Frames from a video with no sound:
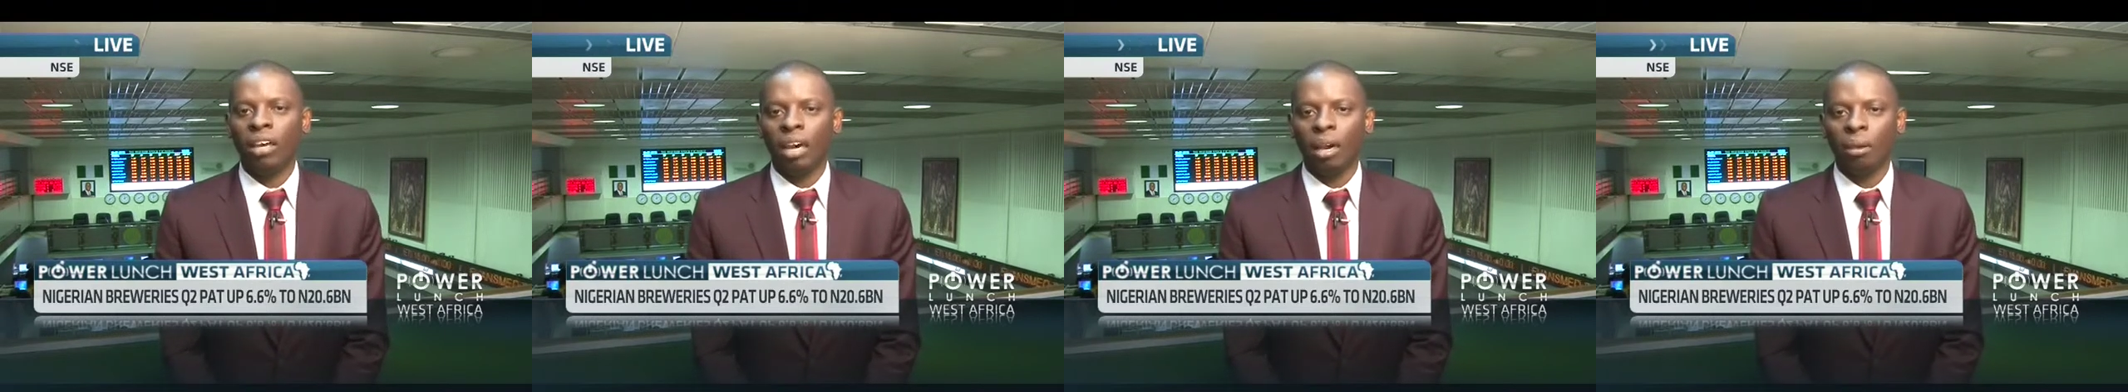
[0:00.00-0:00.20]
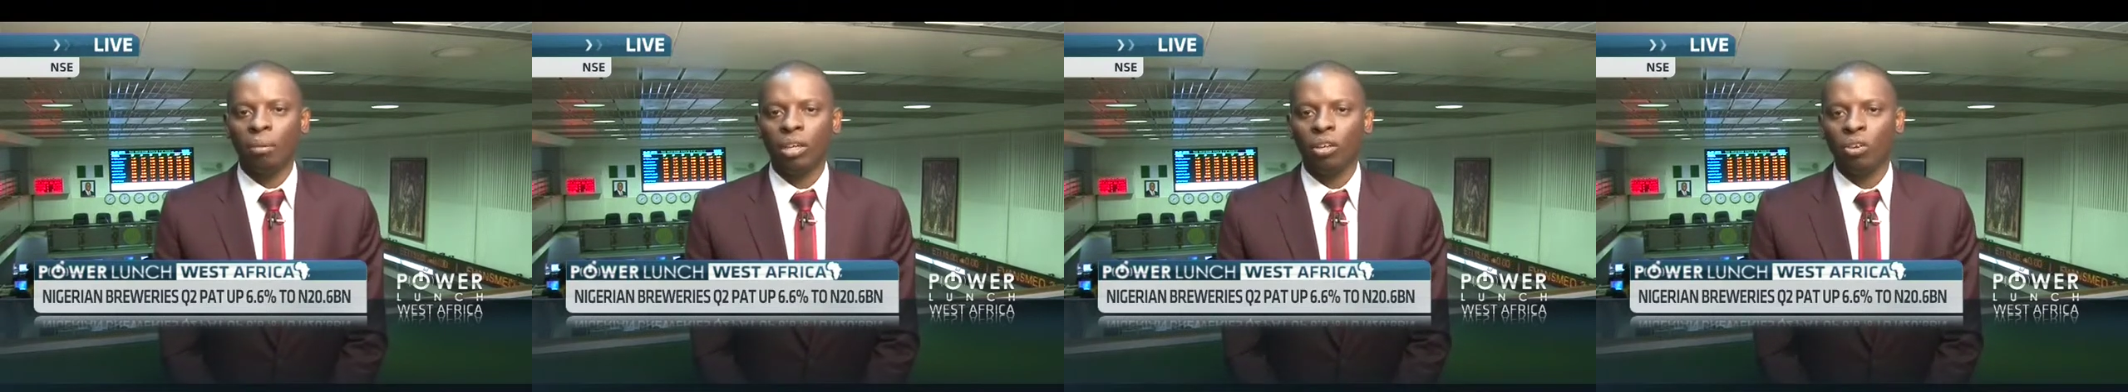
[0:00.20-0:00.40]

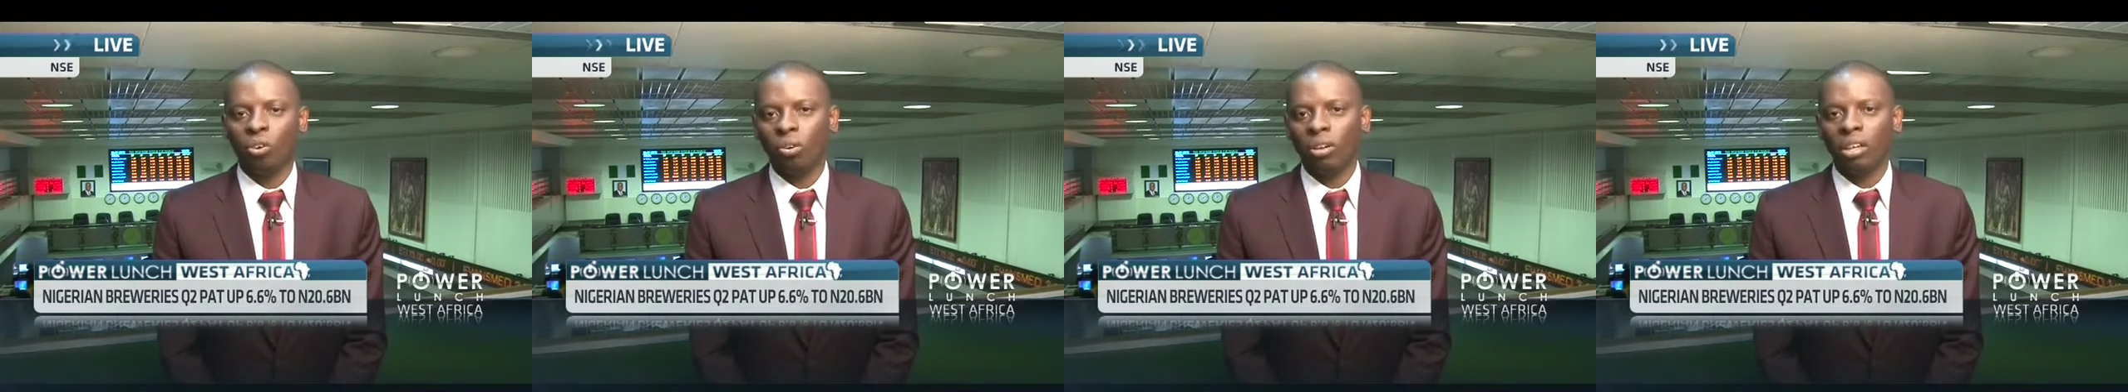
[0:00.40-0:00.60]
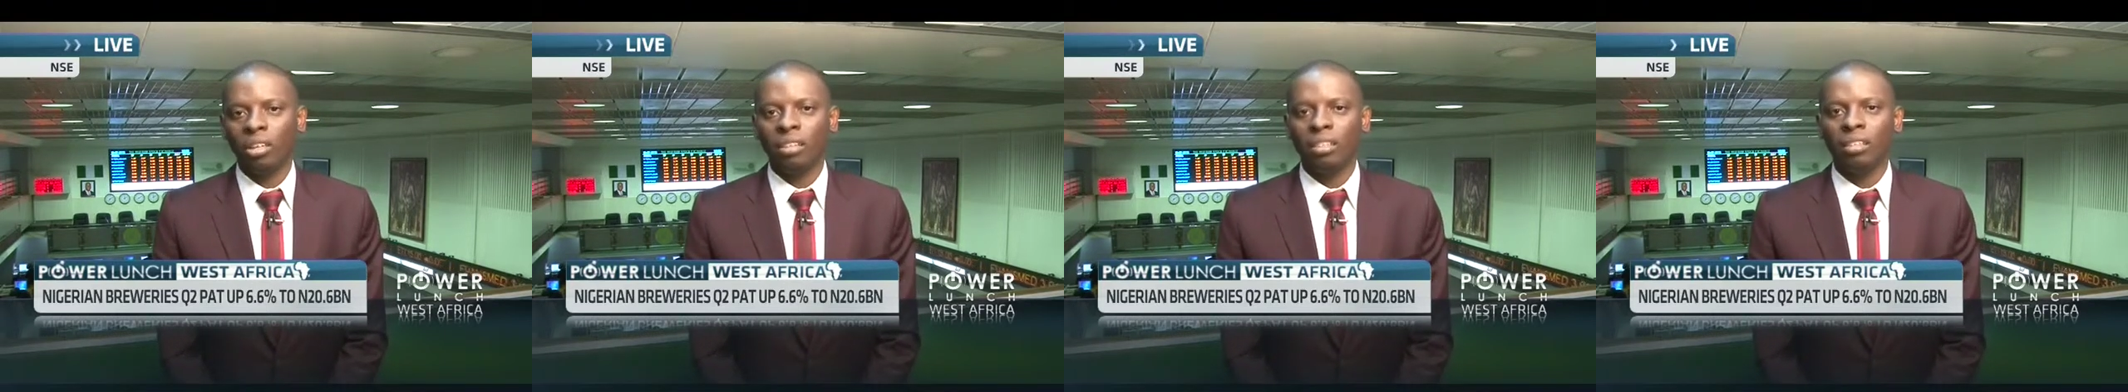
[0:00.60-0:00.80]
I mean,
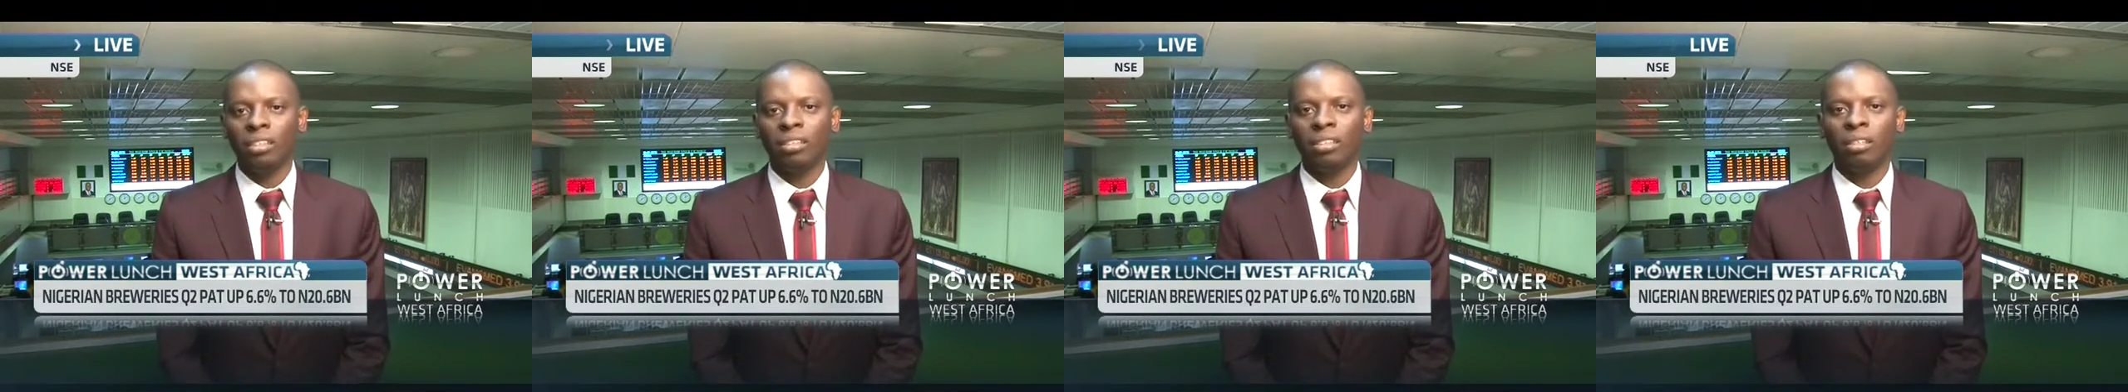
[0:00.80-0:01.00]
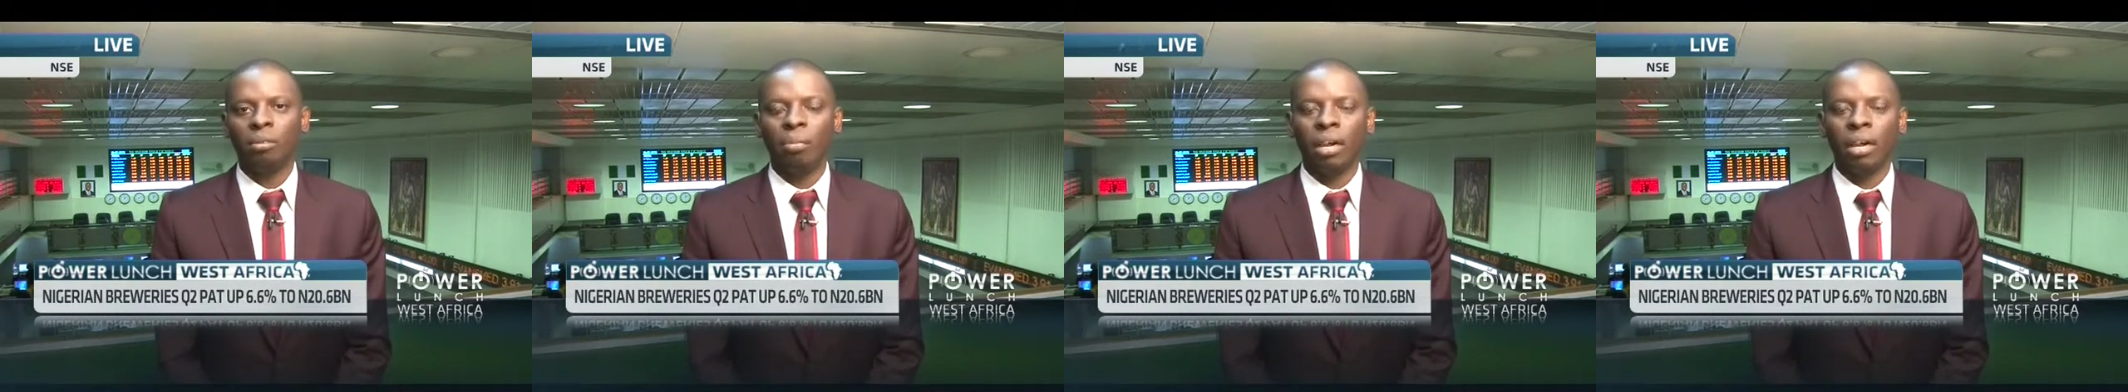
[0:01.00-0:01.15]
currently the